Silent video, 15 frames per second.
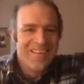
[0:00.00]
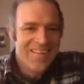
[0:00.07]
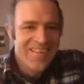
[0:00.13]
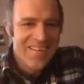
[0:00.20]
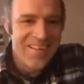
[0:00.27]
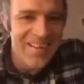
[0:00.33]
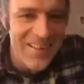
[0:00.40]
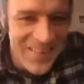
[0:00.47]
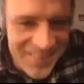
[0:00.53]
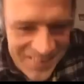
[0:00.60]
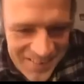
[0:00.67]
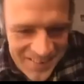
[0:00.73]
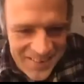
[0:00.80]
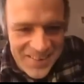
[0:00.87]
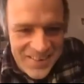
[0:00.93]
I
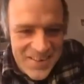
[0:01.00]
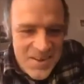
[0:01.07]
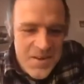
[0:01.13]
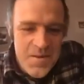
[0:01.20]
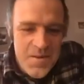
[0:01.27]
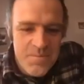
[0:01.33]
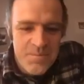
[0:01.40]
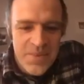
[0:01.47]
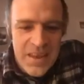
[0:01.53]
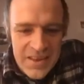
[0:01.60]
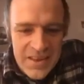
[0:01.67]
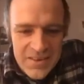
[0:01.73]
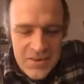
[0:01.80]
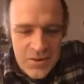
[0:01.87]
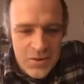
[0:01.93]
think
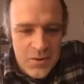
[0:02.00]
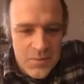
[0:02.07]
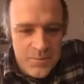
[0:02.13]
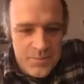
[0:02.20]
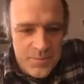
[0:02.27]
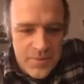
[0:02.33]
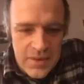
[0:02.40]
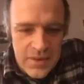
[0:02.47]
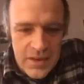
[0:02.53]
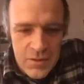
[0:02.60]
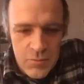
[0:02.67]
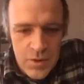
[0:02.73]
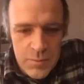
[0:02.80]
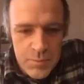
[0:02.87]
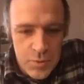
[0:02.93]
so. And
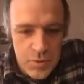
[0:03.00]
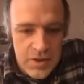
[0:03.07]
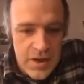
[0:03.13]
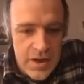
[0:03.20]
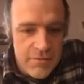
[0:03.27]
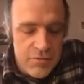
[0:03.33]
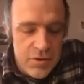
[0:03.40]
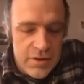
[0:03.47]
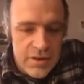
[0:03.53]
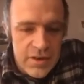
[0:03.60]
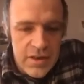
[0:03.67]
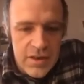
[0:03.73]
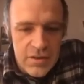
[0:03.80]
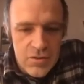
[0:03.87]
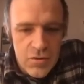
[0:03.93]
we put everything
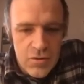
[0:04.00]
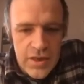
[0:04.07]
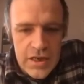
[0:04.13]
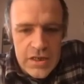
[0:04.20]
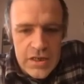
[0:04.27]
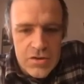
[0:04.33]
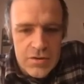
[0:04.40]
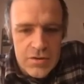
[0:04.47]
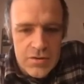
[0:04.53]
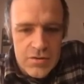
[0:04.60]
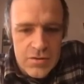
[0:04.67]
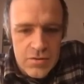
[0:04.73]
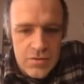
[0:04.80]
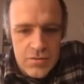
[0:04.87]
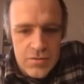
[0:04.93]
in connection,
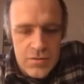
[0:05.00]
so